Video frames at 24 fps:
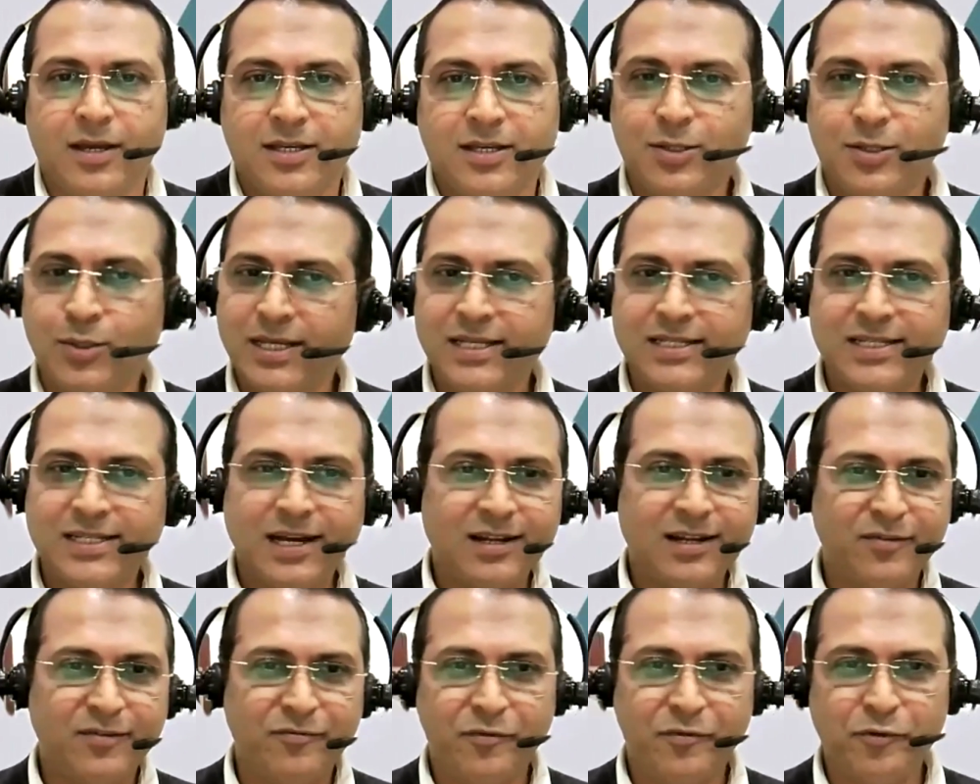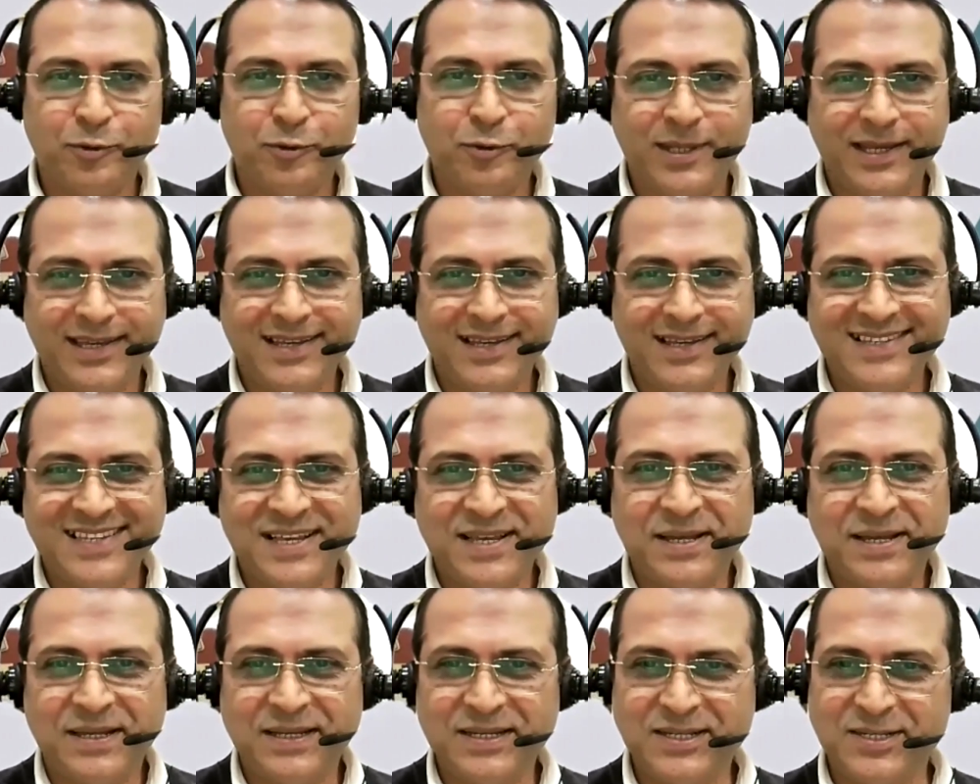So these are the few
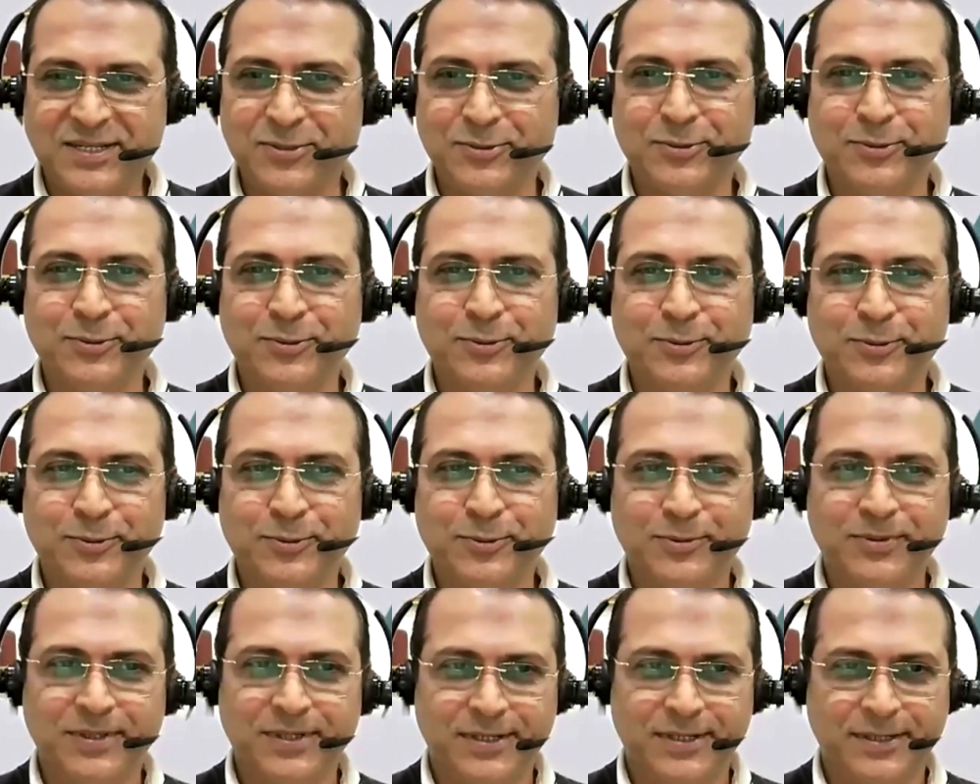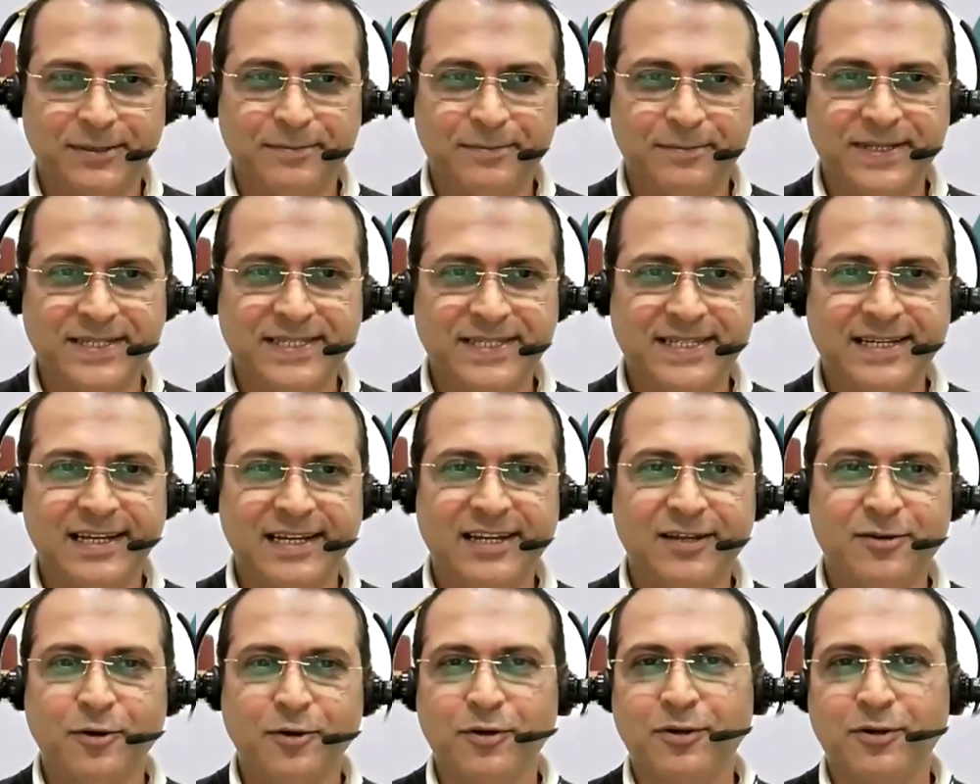things. So
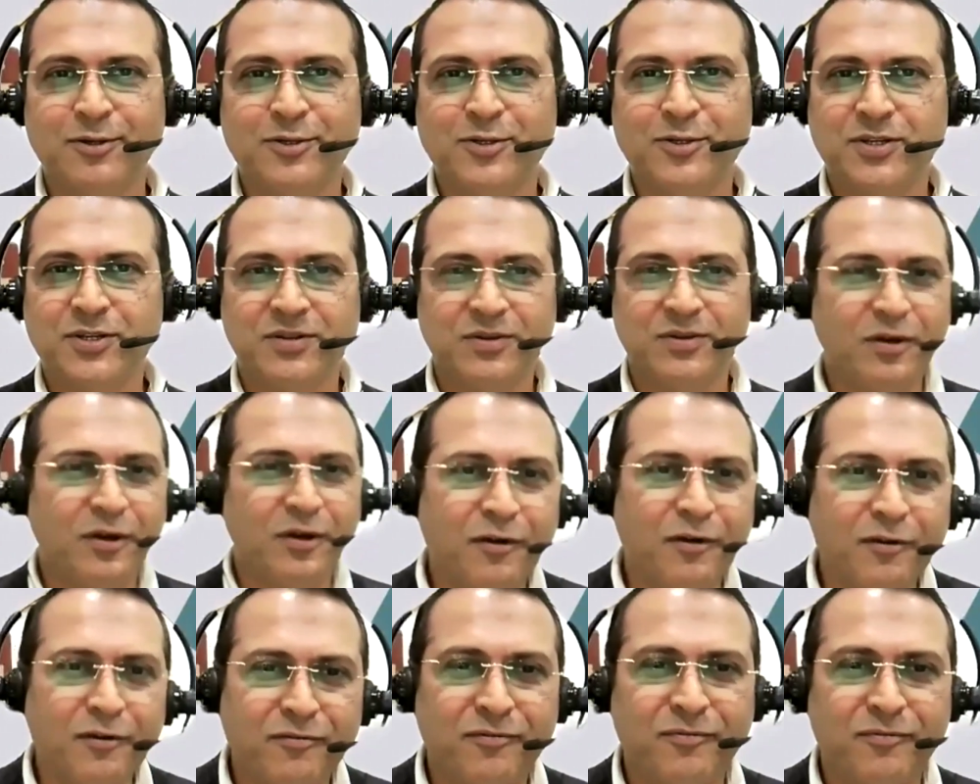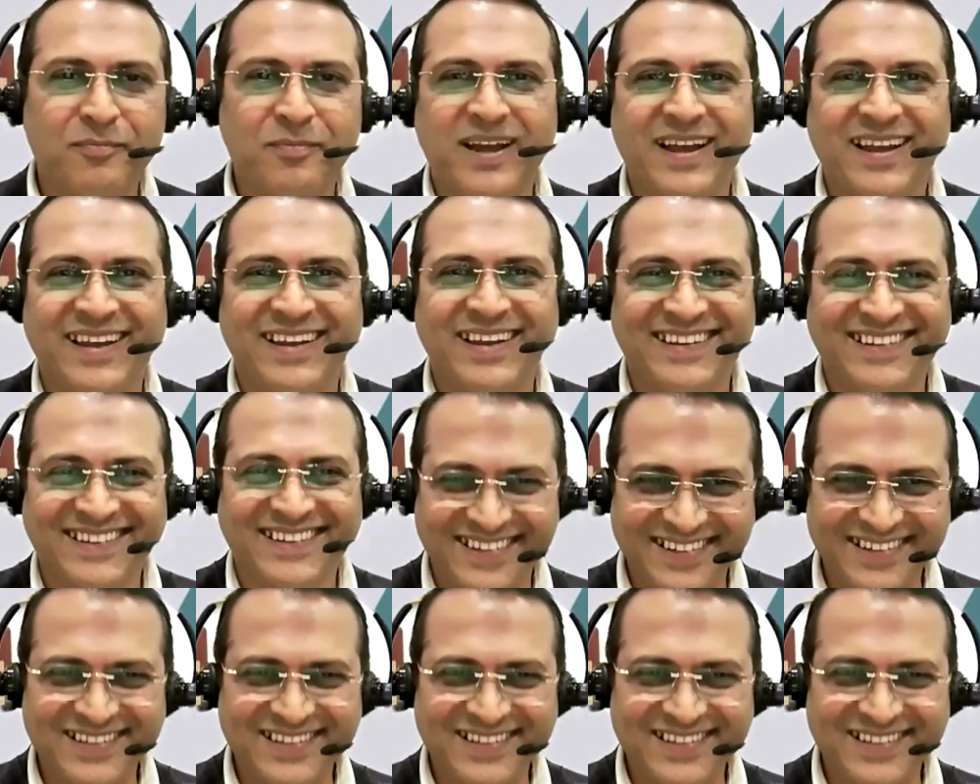basically, conclusion of my